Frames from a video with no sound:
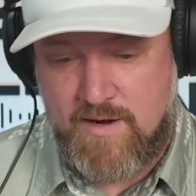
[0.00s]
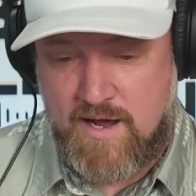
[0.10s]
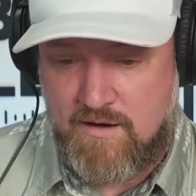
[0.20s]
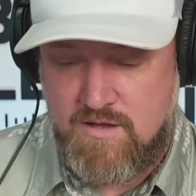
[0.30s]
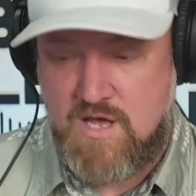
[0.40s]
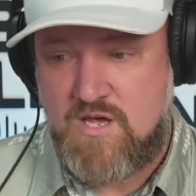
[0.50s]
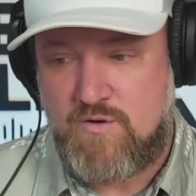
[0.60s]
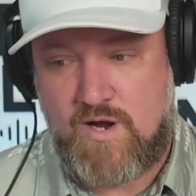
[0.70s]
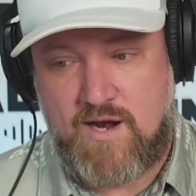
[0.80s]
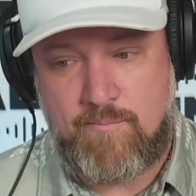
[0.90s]
now,
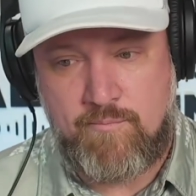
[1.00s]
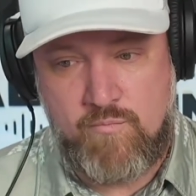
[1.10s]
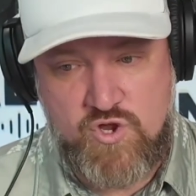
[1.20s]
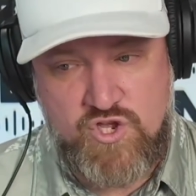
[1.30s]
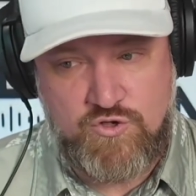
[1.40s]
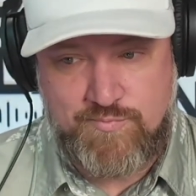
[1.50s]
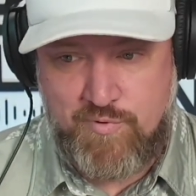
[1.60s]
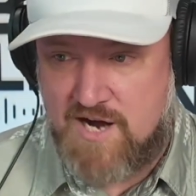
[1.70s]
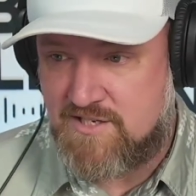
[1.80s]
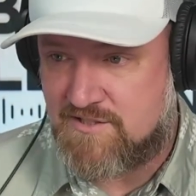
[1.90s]
we got a huge
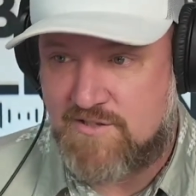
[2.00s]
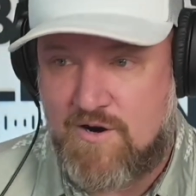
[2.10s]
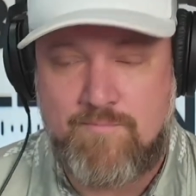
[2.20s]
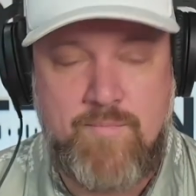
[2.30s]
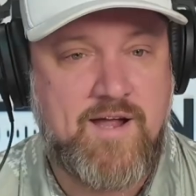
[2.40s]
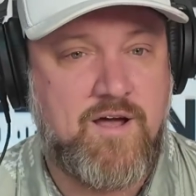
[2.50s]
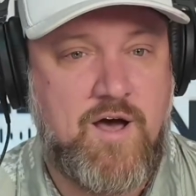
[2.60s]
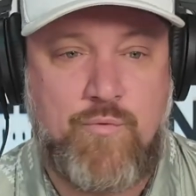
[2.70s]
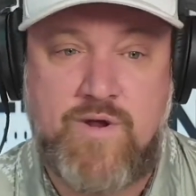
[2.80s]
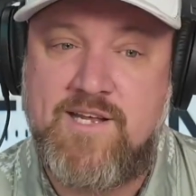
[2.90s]
project starting back
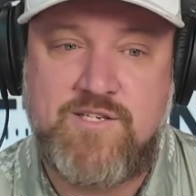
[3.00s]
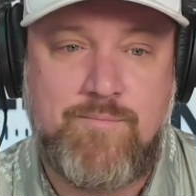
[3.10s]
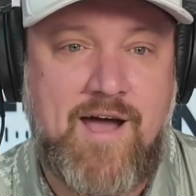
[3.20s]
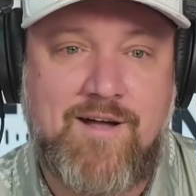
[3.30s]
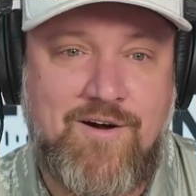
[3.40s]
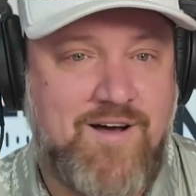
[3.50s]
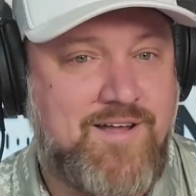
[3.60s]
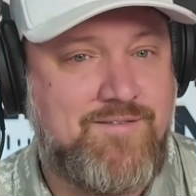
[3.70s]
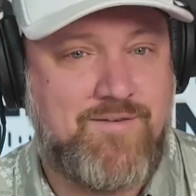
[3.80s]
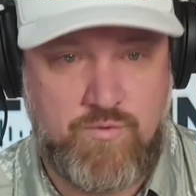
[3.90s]
up. We need you back
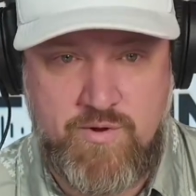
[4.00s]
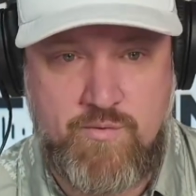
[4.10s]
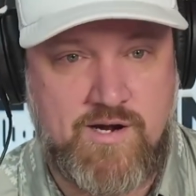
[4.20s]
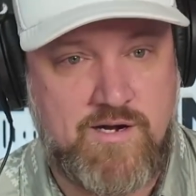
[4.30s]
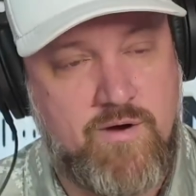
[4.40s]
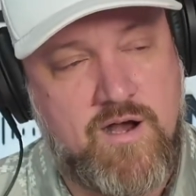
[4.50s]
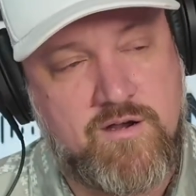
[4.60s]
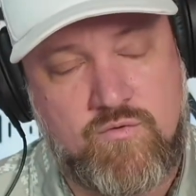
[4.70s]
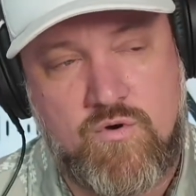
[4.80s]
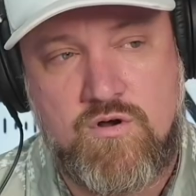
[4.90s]
on. We'll be ready to rock
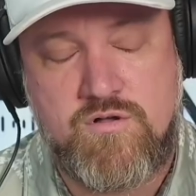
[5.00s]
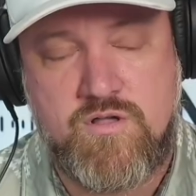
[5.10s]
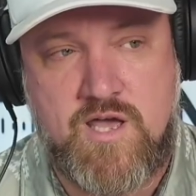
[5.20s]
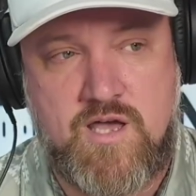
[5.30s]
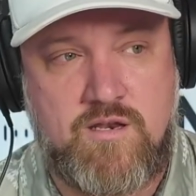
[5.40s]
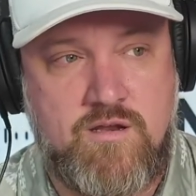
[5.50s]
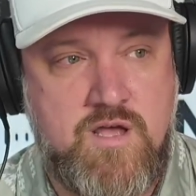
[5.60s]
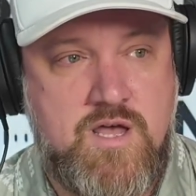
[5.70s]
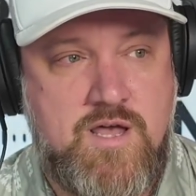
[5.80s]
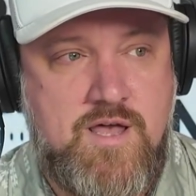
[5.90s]
and roll. And
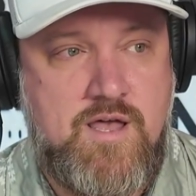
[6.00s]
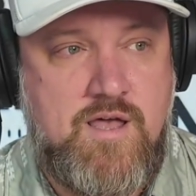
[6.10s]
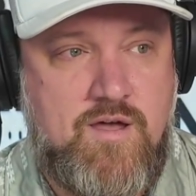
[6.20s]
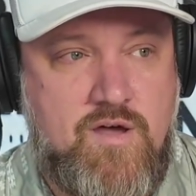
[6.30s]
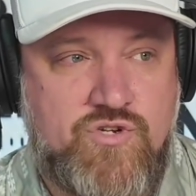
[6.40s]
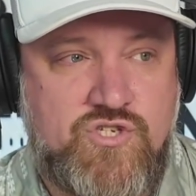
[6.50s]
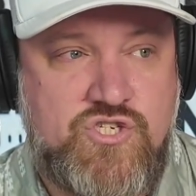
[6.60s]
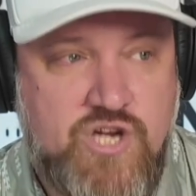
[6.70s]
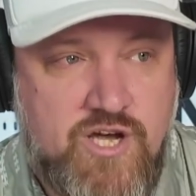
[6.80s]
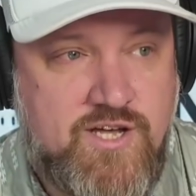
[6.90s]
it was
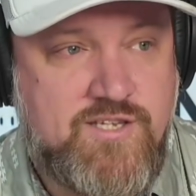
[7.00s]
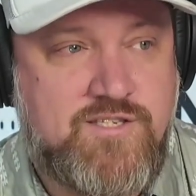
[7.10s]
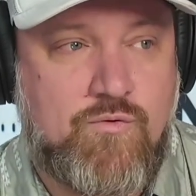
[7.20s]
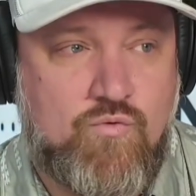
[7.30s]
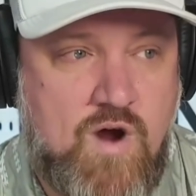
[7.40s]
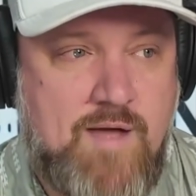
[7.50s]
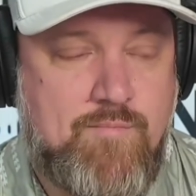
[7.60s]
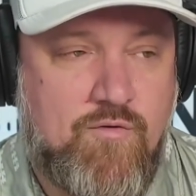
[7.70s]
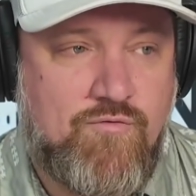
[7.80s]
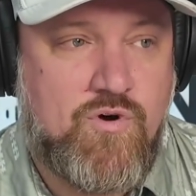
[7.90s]
just right
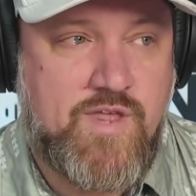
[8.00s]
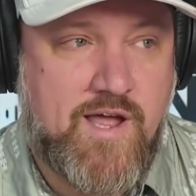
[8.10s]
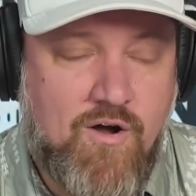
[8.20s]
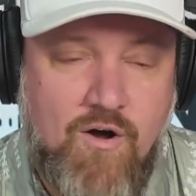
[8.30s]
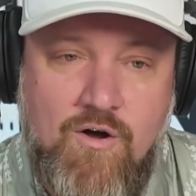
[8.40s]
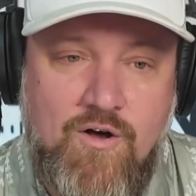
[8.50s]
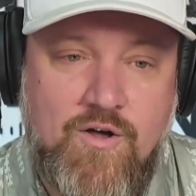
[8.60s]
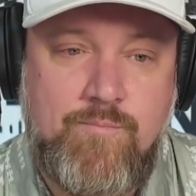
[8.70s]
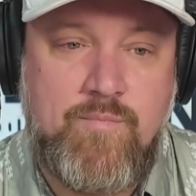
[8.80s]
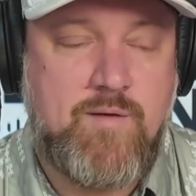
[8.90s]
before they
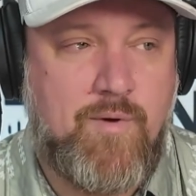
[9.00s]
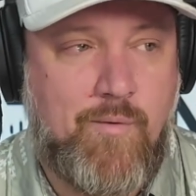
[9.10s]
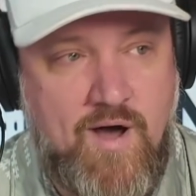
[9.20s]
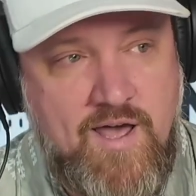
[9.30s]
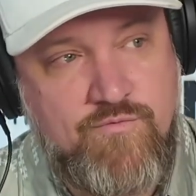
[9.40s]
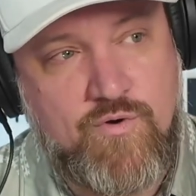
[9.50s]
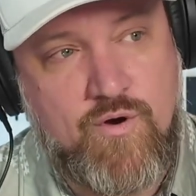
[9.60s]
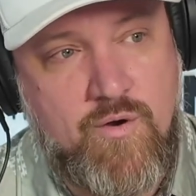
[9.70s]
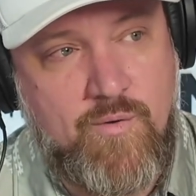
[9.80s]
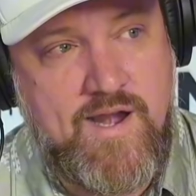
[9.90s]
called, me and my wife
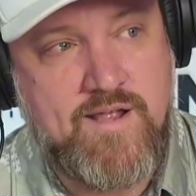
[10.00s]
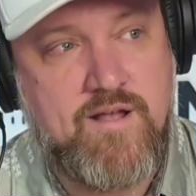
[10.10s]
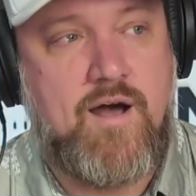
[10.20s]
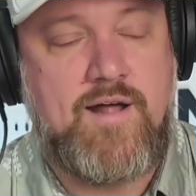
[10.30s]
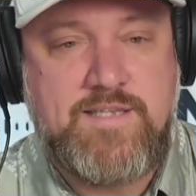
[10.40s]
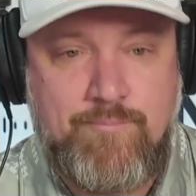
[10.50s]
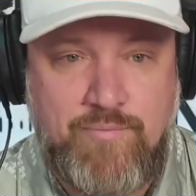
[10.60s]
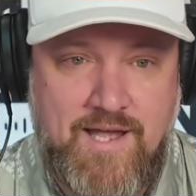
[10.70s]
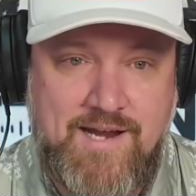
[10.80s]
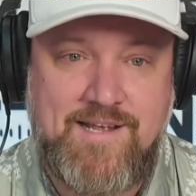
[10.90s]
are already
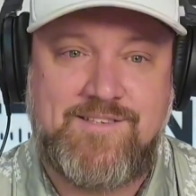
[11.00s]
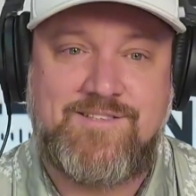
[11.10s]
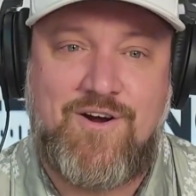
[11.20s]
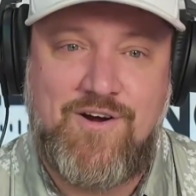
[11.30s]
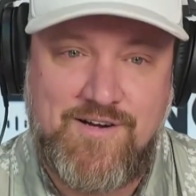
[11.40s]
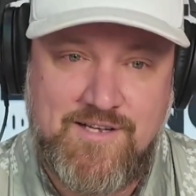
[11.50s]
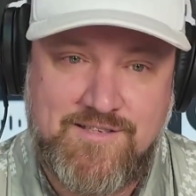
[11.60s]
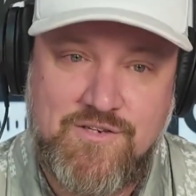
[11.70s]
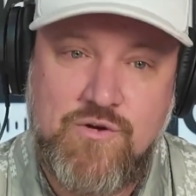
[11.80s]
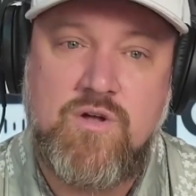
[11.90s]
contemplating starting
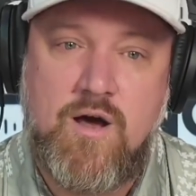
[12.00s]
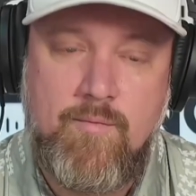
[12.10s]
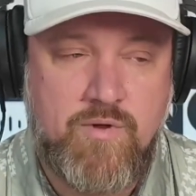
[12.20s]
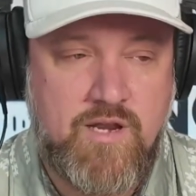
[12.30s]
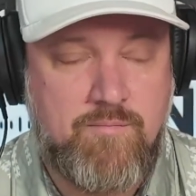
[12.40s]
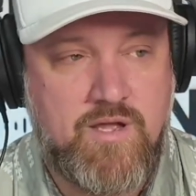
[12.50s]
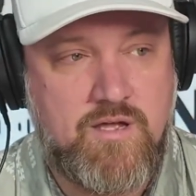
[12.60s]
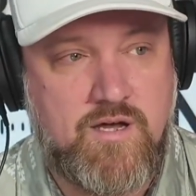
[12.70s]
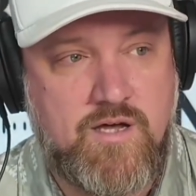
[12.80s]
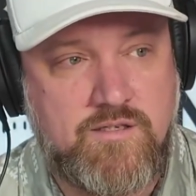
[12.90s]
this new company,
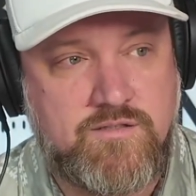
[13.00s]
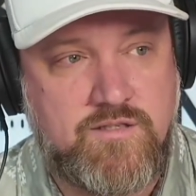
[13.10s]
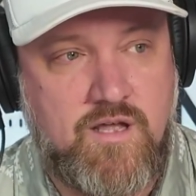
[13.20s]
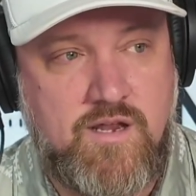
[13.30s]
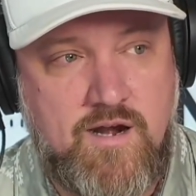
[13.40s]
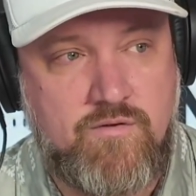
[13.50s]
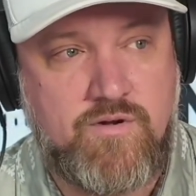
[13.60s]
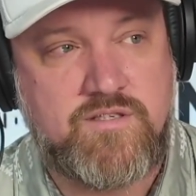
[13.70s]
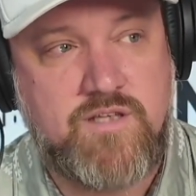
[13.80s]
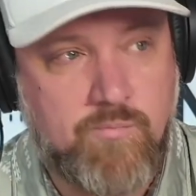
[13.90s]
because, and I don't
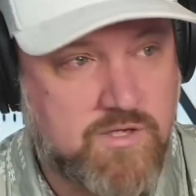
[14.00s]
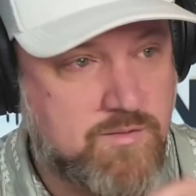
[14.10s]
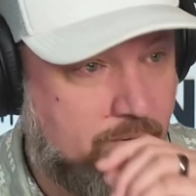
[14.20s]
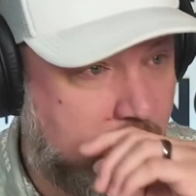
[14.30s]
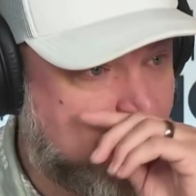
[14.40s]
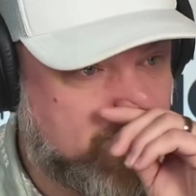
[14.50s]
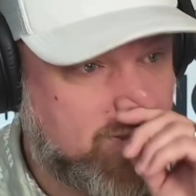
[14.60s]
want to skip this part,